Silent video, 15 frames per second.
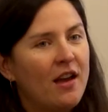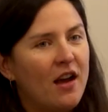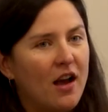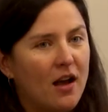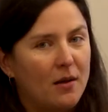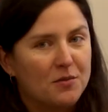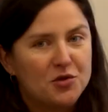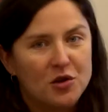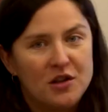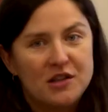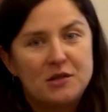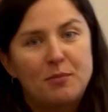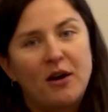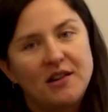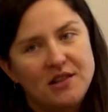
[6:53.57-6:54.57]
Um, so
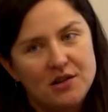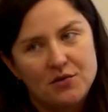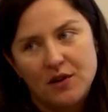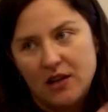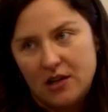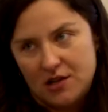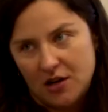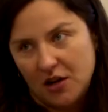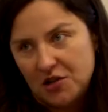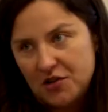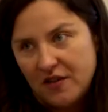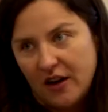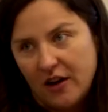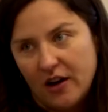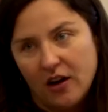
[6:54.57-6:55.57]
this process really starts
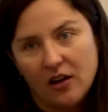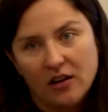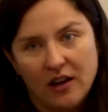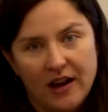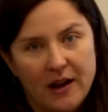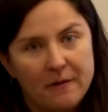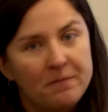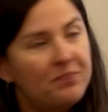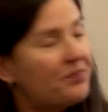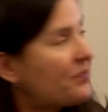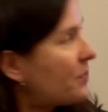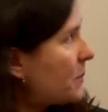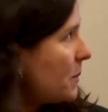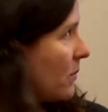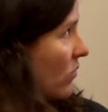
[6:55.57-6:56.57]
very early
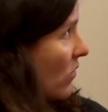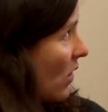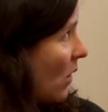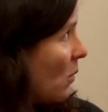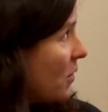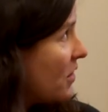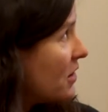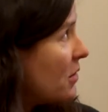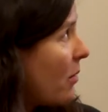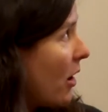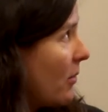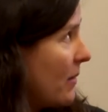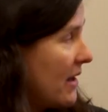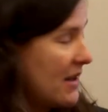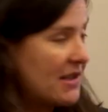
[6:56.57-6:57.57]
with the
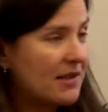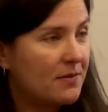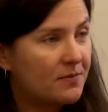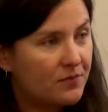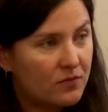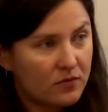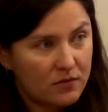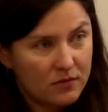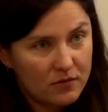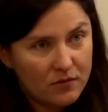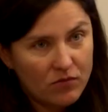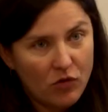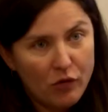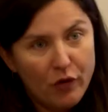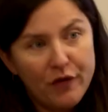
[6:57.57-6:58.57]
departments
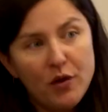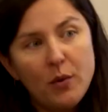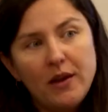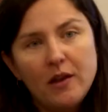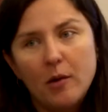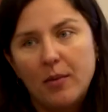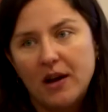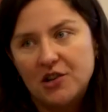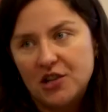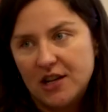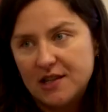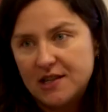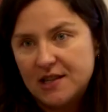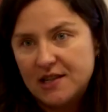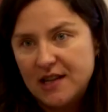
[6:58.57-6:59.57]
reviewing their
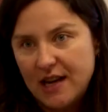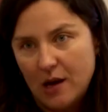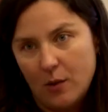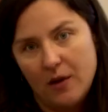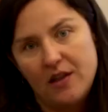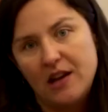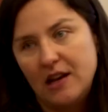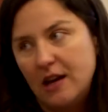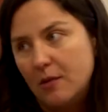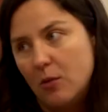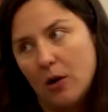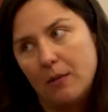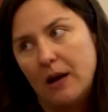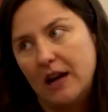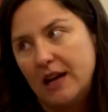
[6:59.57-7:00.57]
budgets, seeing where they need
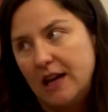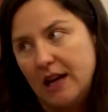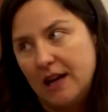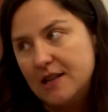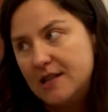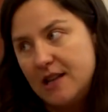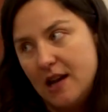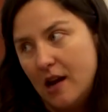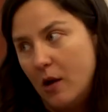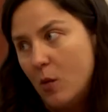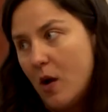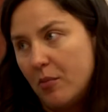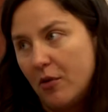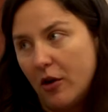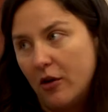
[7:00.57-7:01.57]
more money, seeing
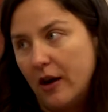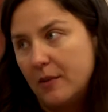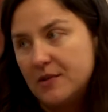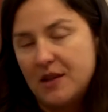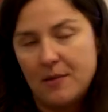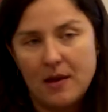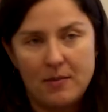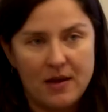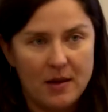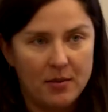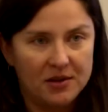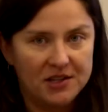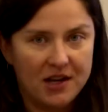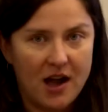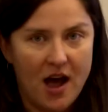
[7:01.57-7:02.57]
programs they may be
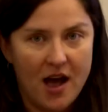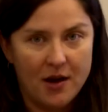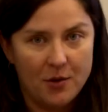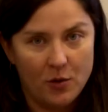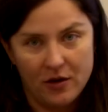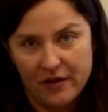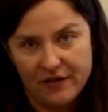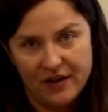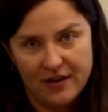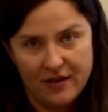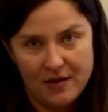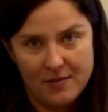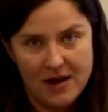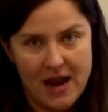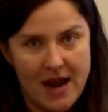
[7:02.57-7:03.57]
able to cut or even
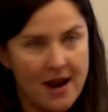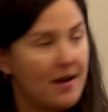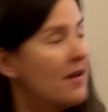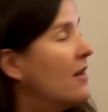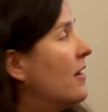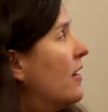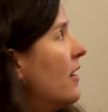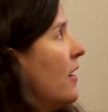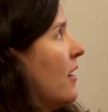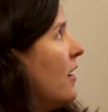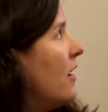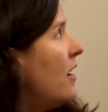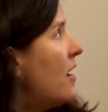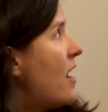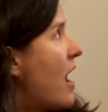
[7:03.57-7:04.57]
eliminate.
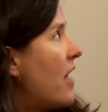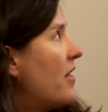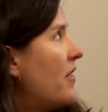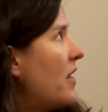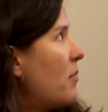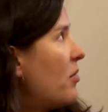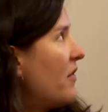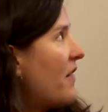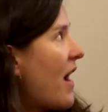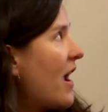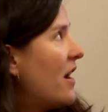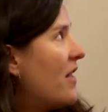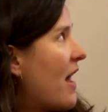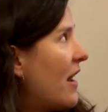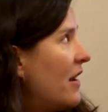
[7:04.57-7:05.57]
And then they
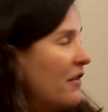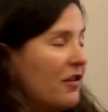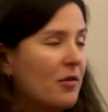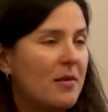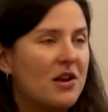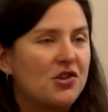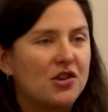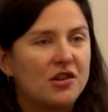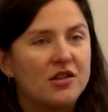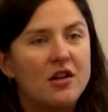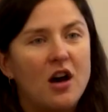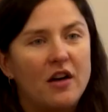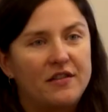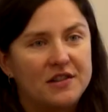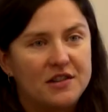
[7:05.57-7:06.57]
provide that information to the
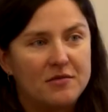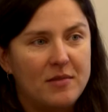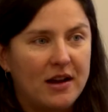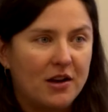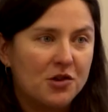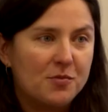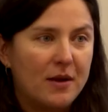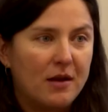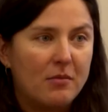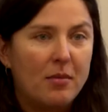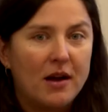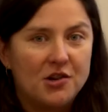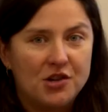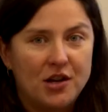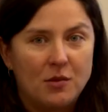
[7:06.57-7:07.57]
Office of Management and
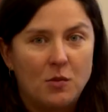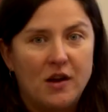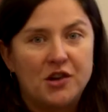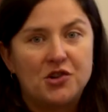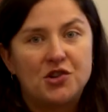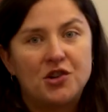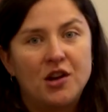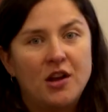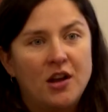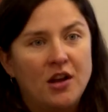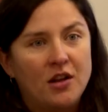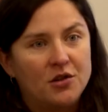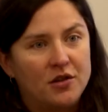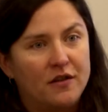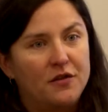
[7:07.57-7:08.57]
Budget, which
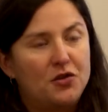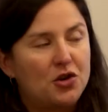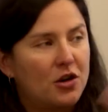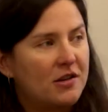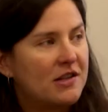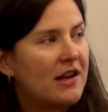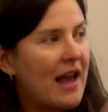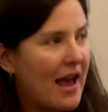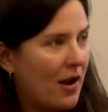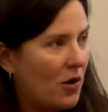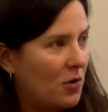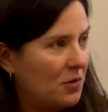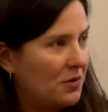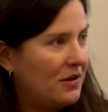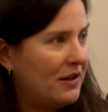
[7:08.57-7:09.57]
sort of churns it
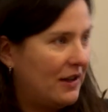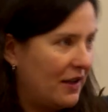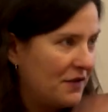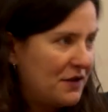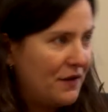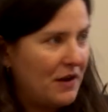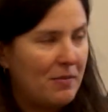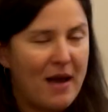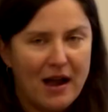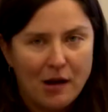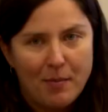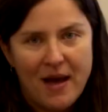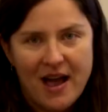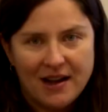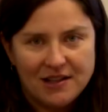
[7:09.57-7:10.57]
out, gives
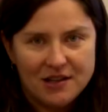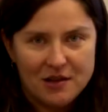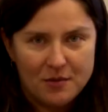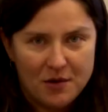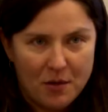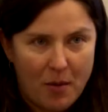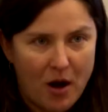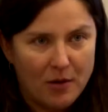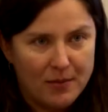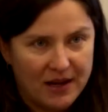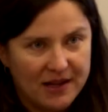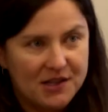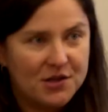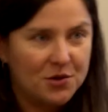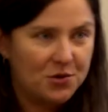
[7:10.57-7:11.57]
feedback back to the
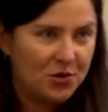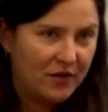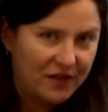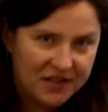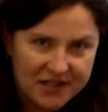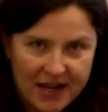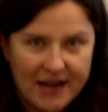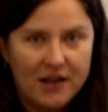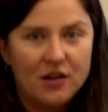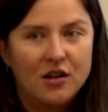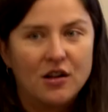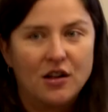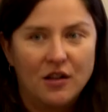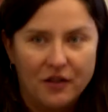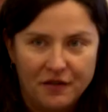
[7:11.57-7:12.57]
departments. There's sort of a
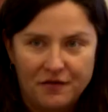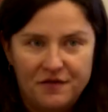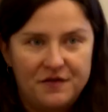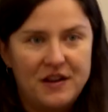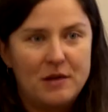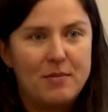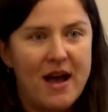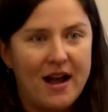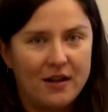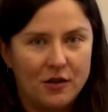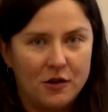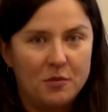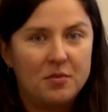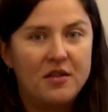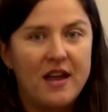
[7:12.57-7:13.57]
cycle feedback
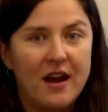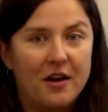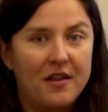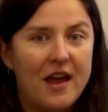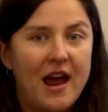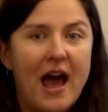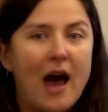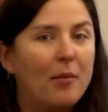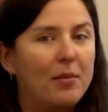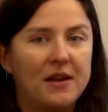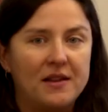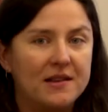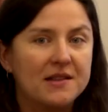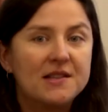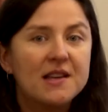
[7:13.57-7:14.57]
loop there that
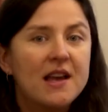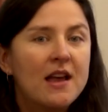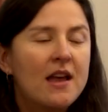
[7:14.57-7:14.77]
happens.